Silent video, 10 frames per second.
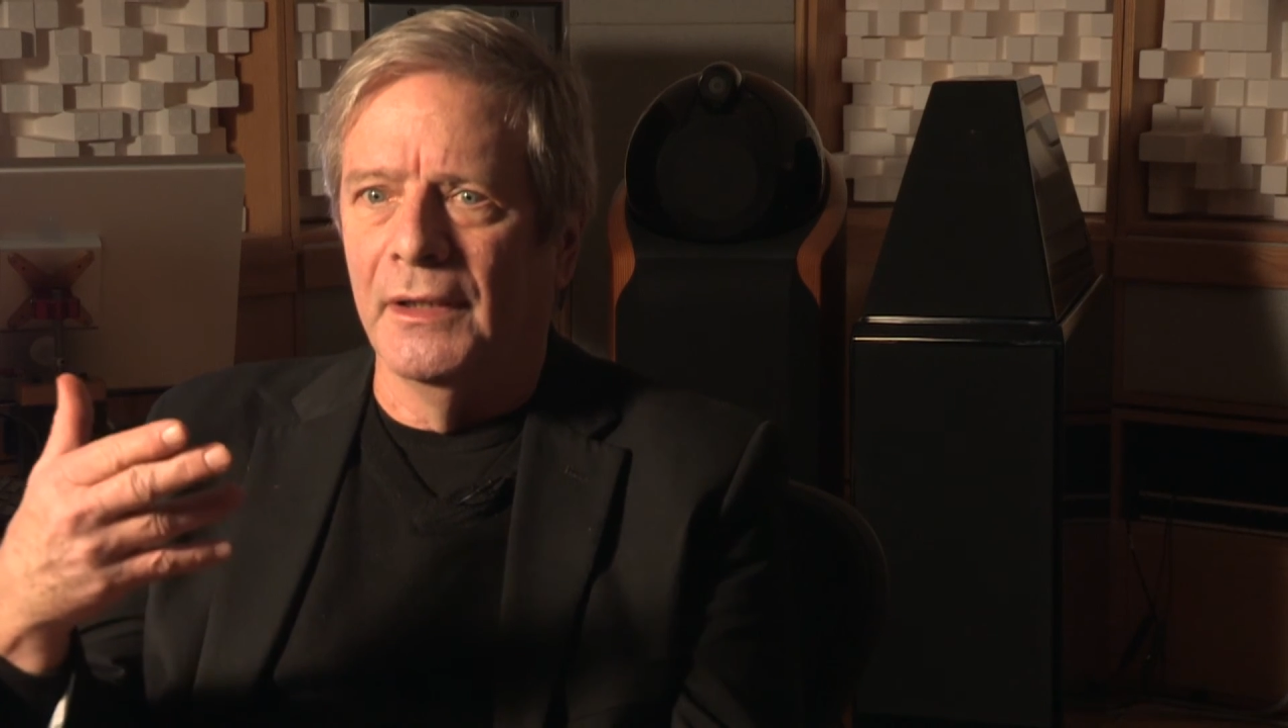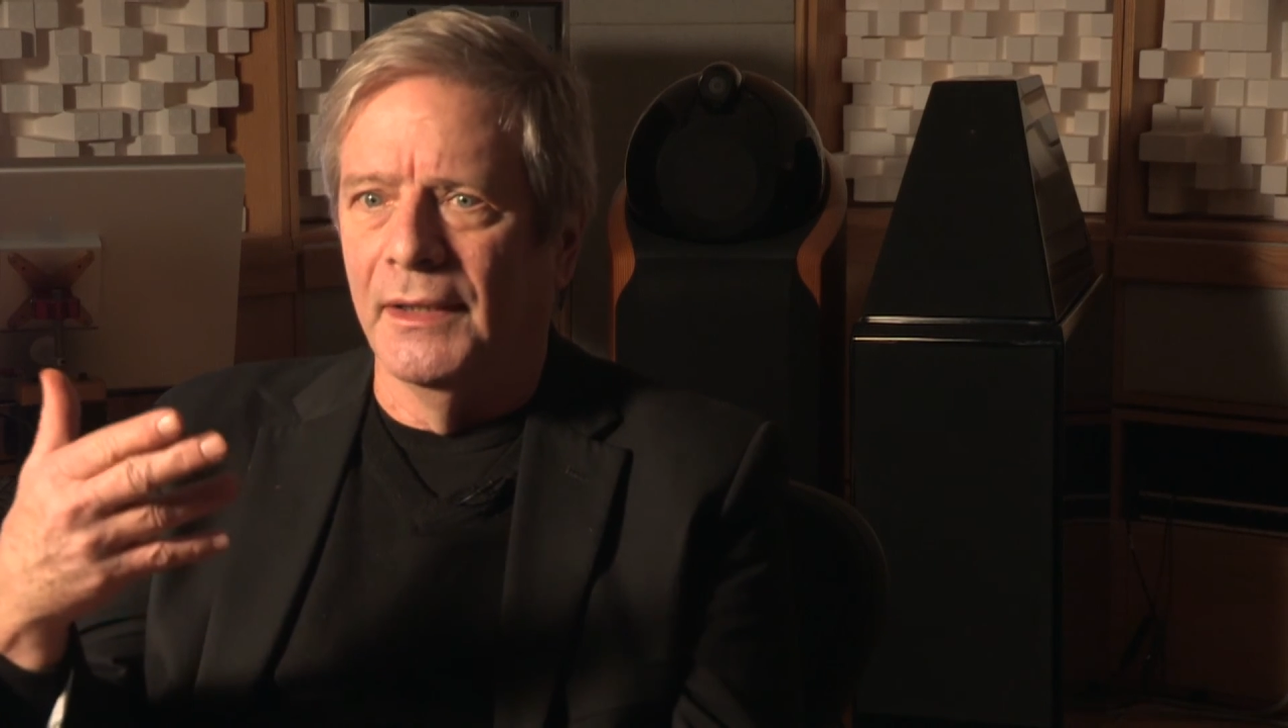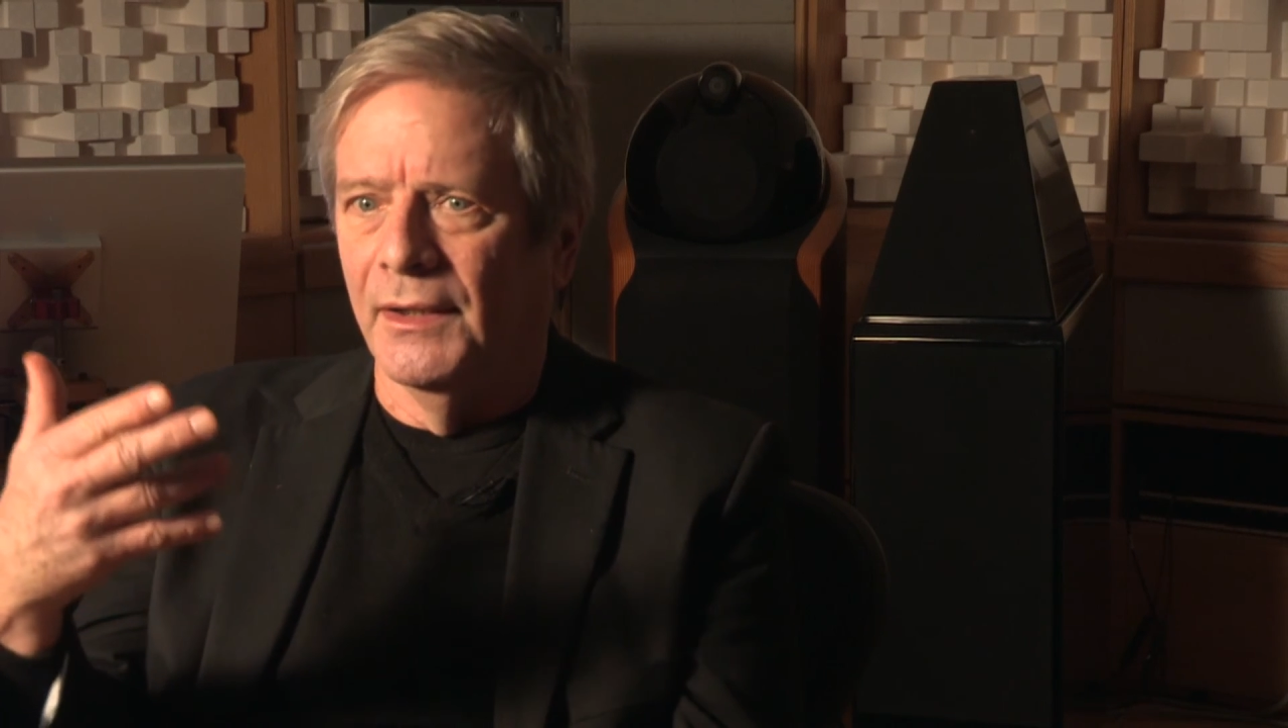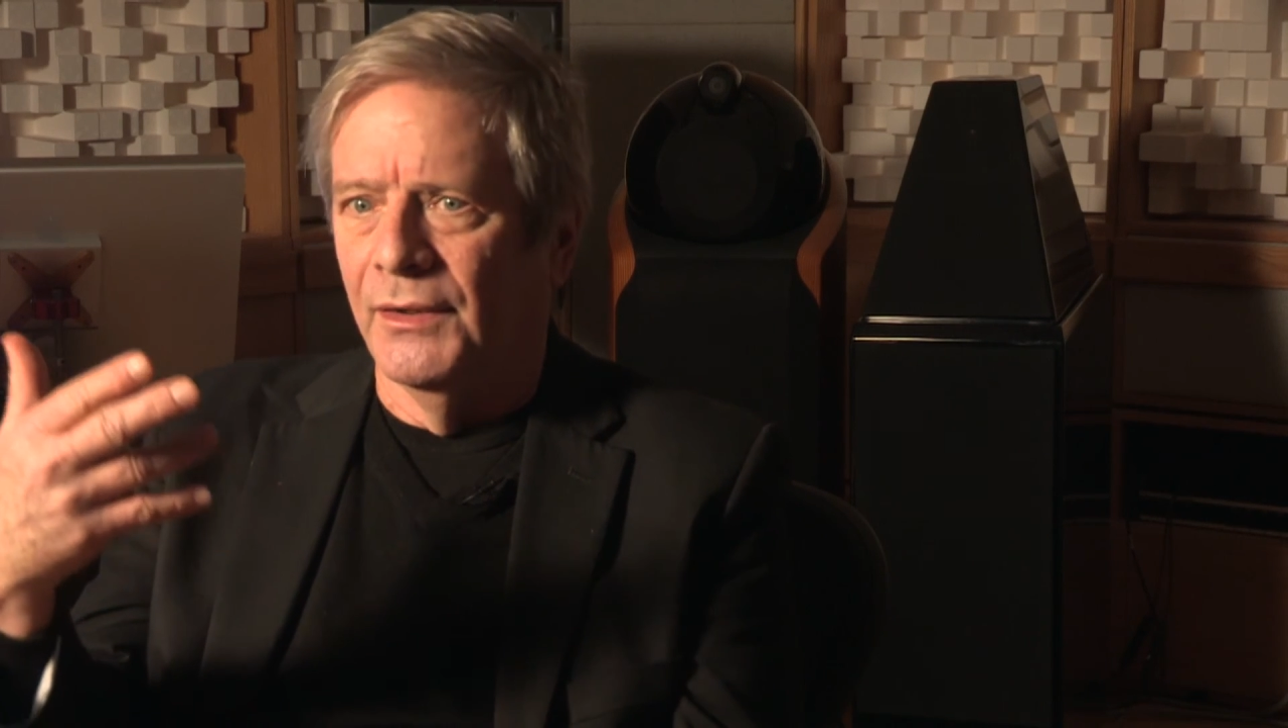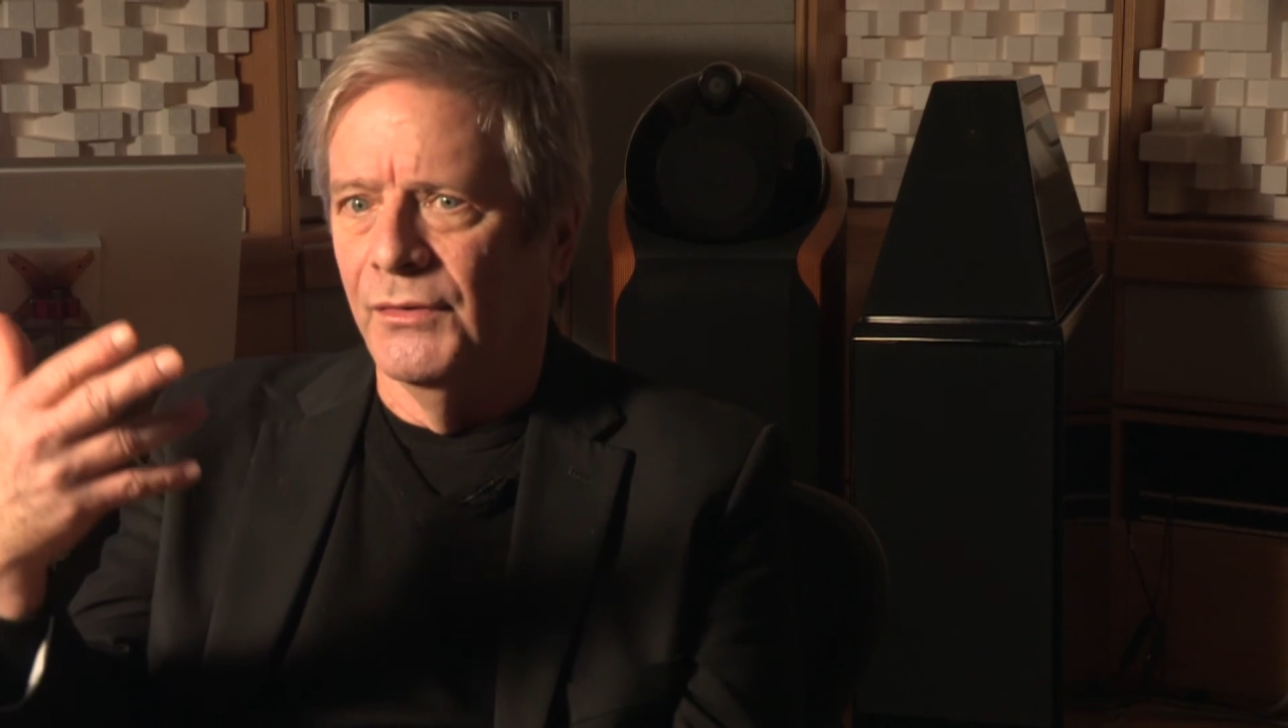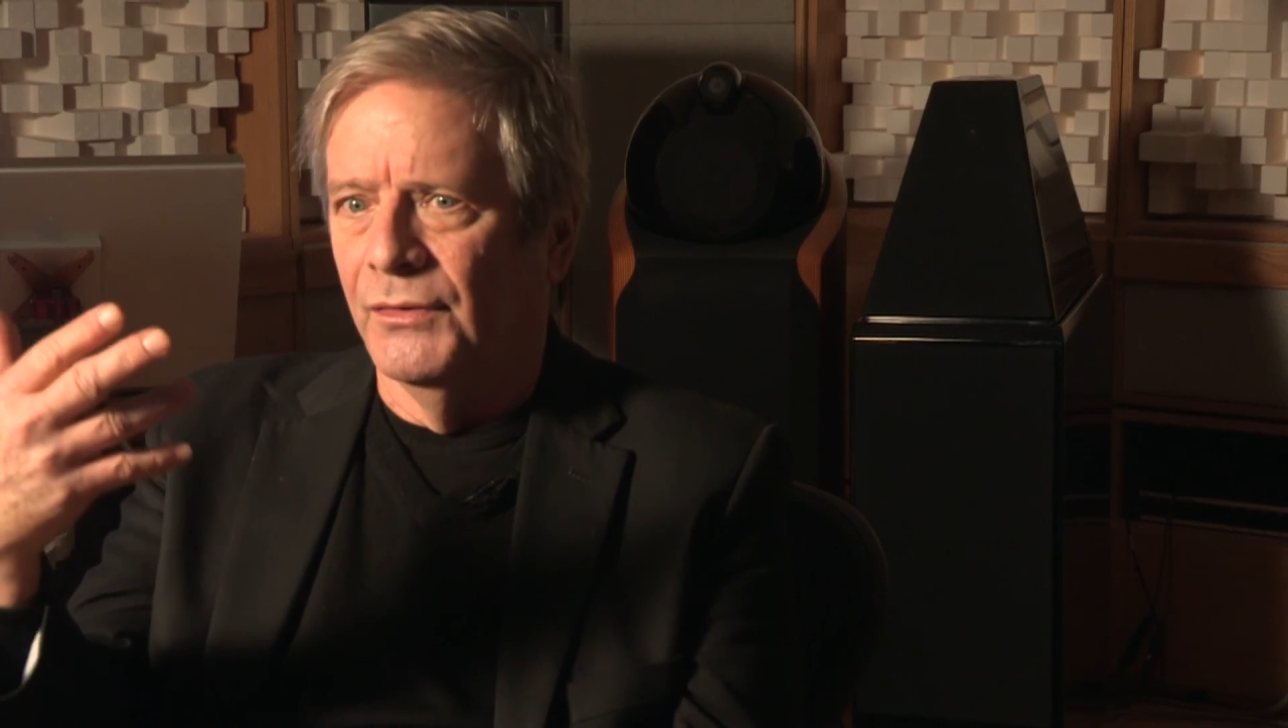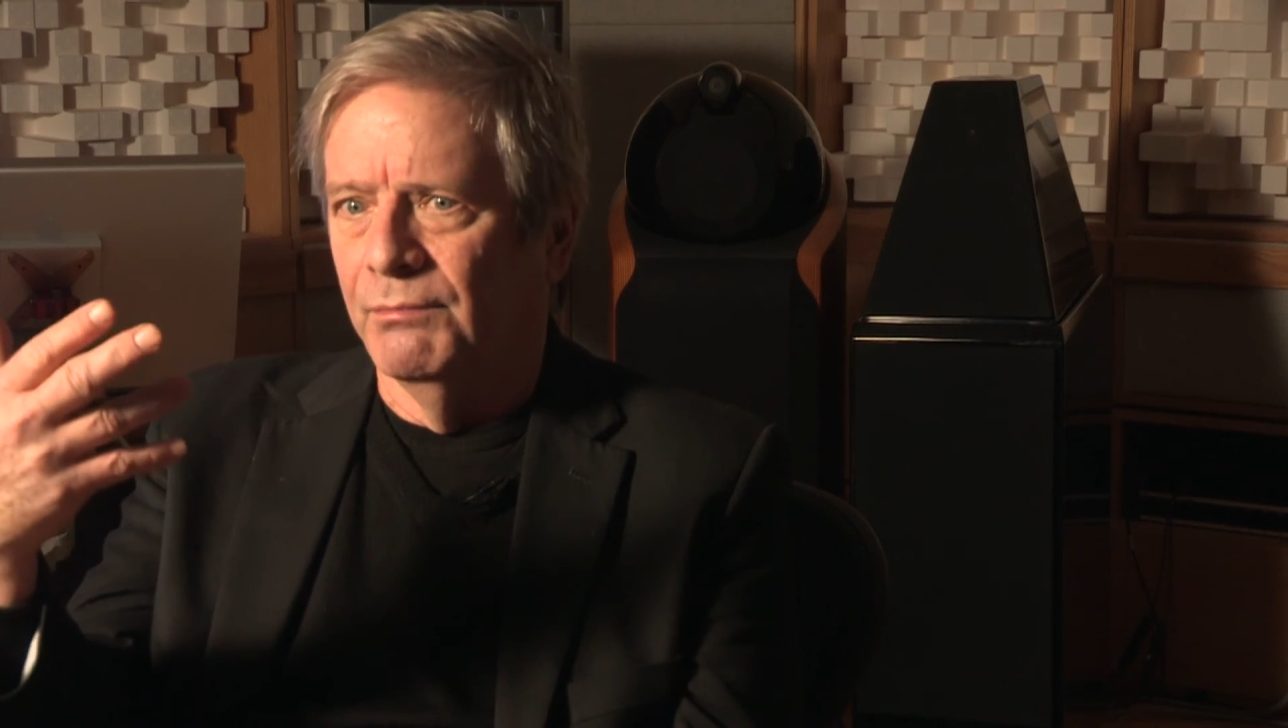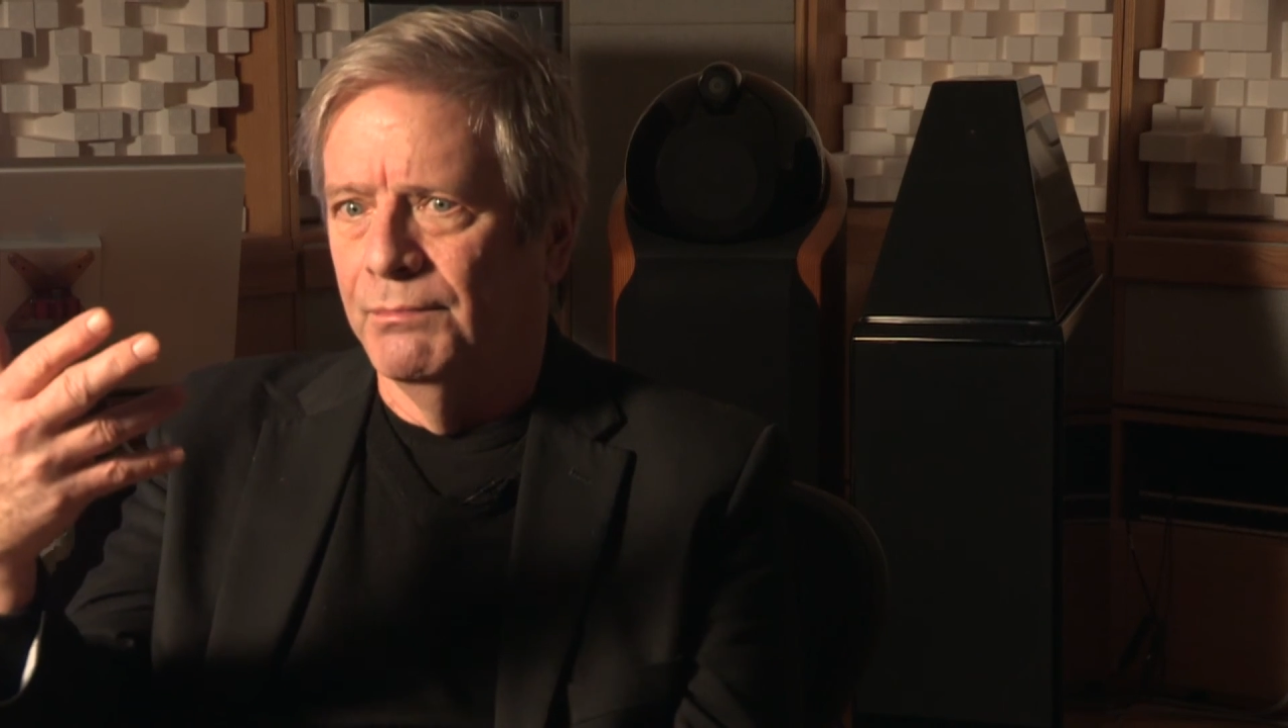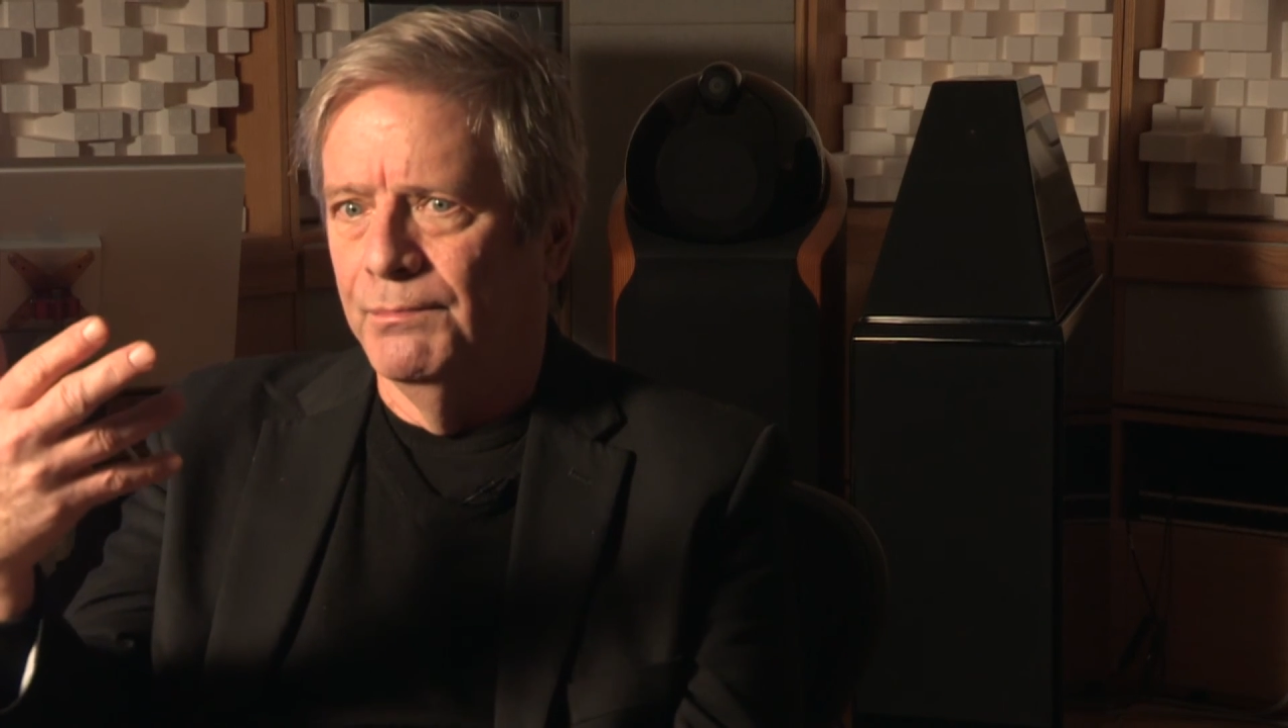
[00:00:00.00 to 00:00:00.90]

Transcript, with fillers: as